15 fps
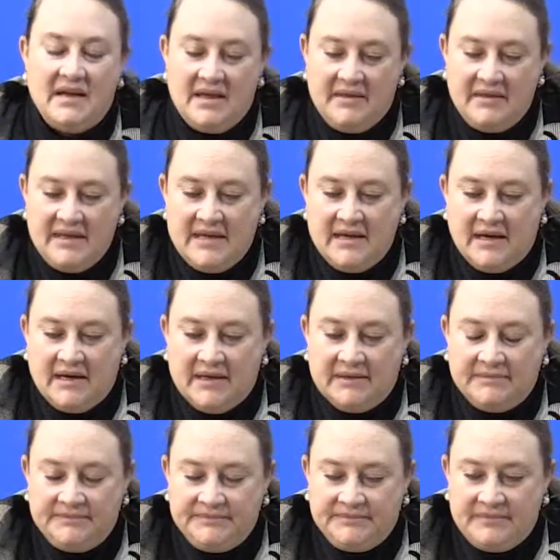The
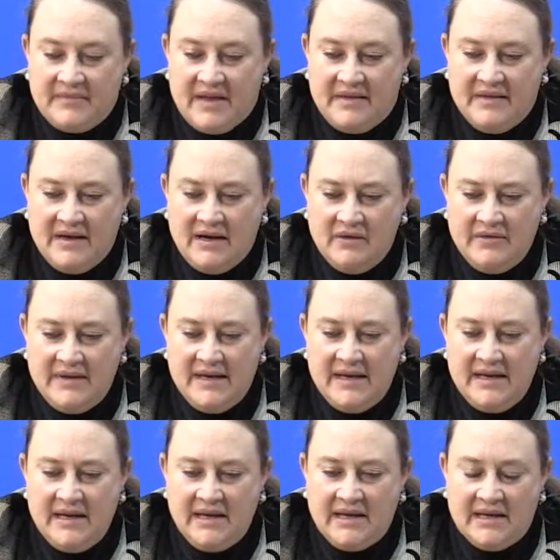healthy
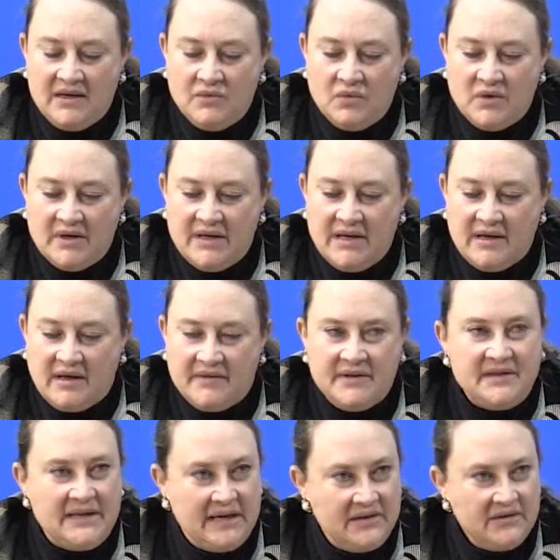eating and working on the
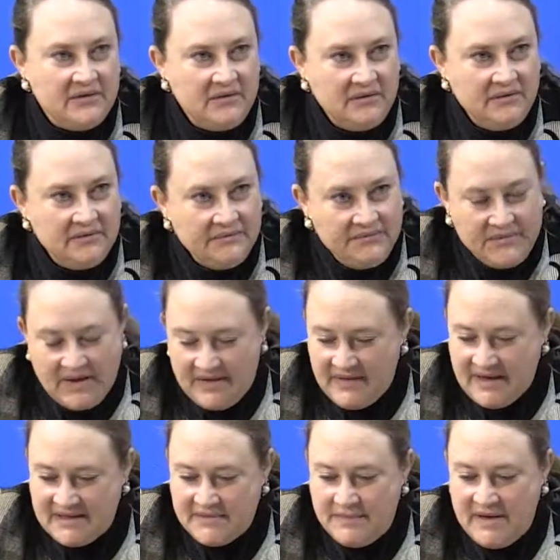dental,
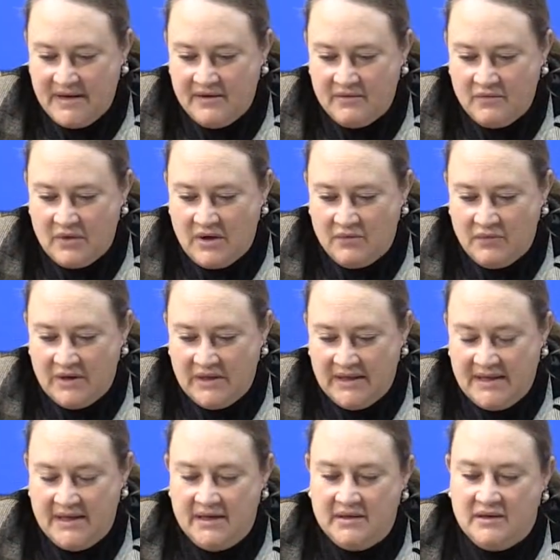that's been a
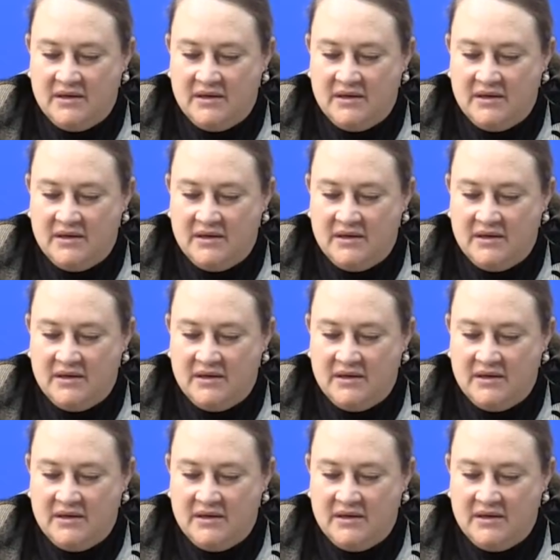really